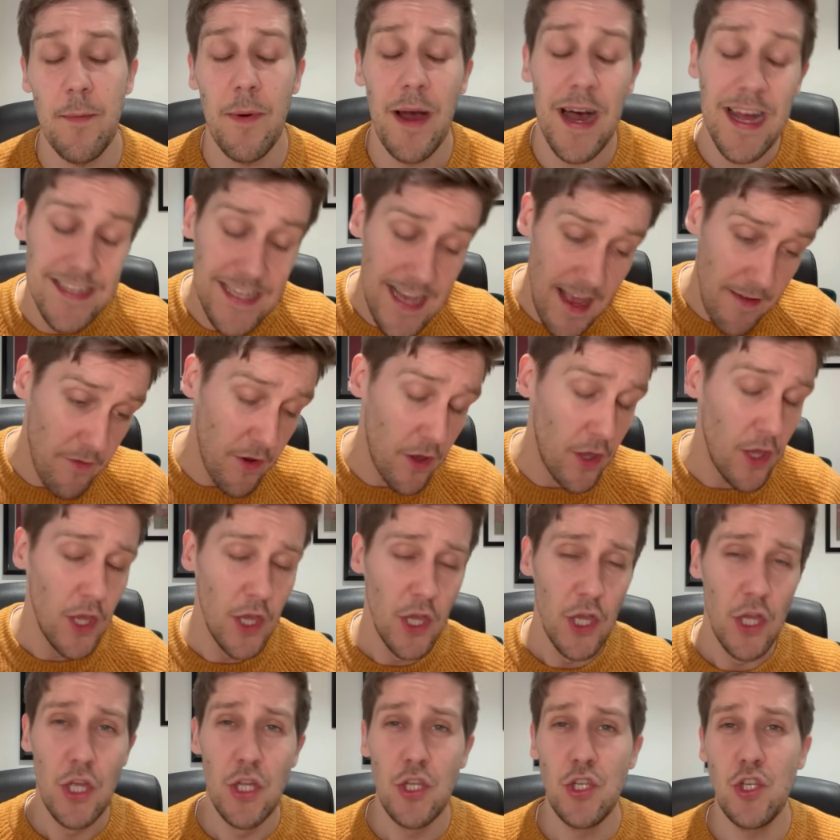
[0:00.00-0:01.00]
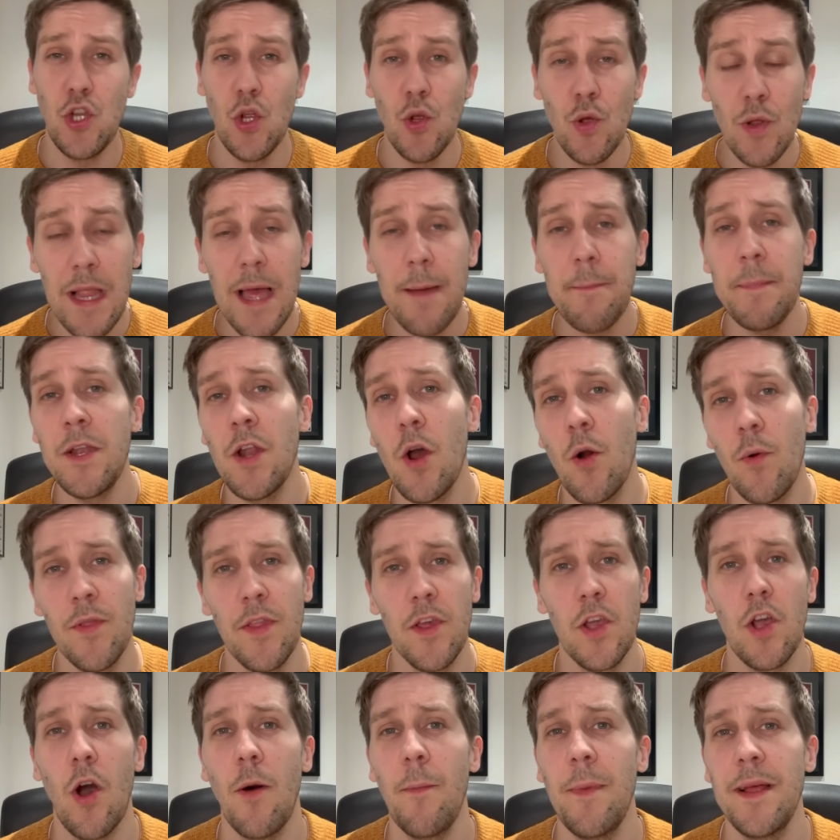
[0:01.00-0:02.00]
But as ever, do let me know in
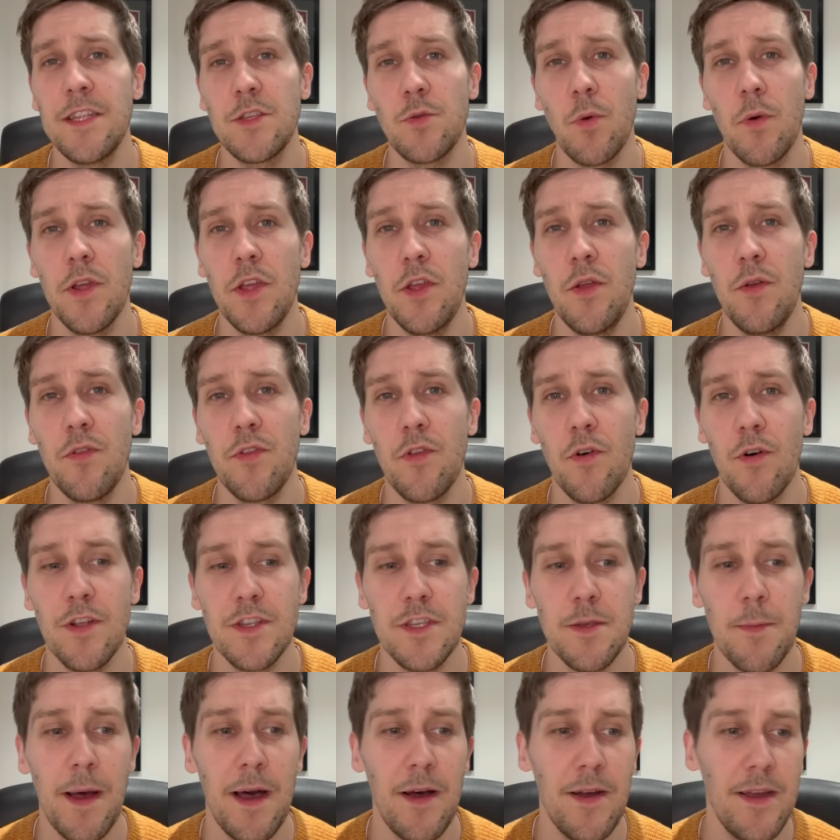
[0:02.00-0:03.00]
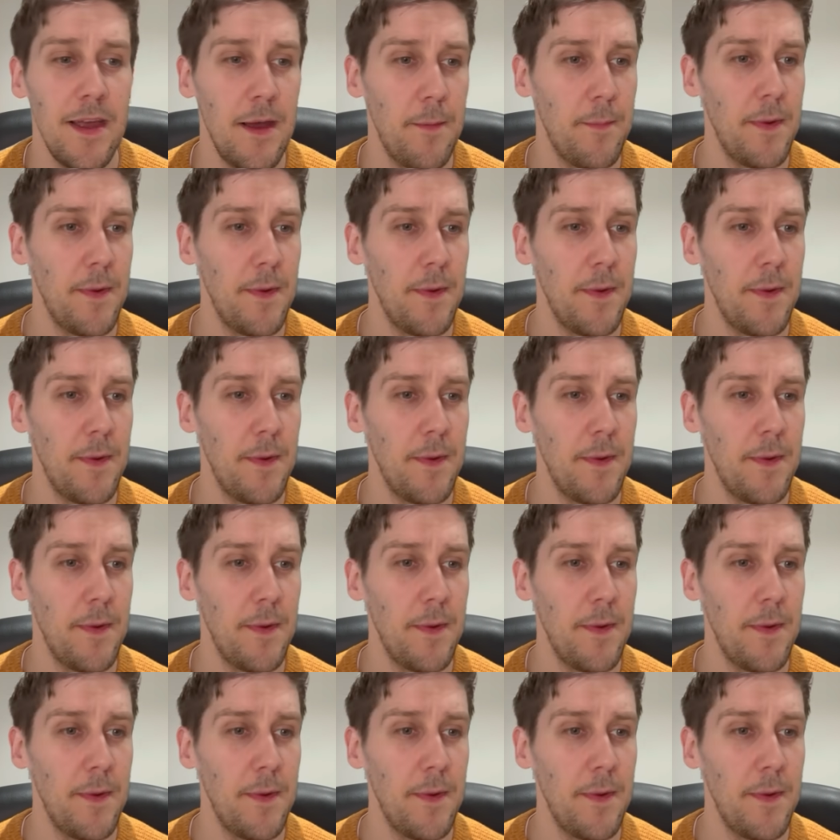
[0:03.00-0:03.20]
the comments what you thought about it.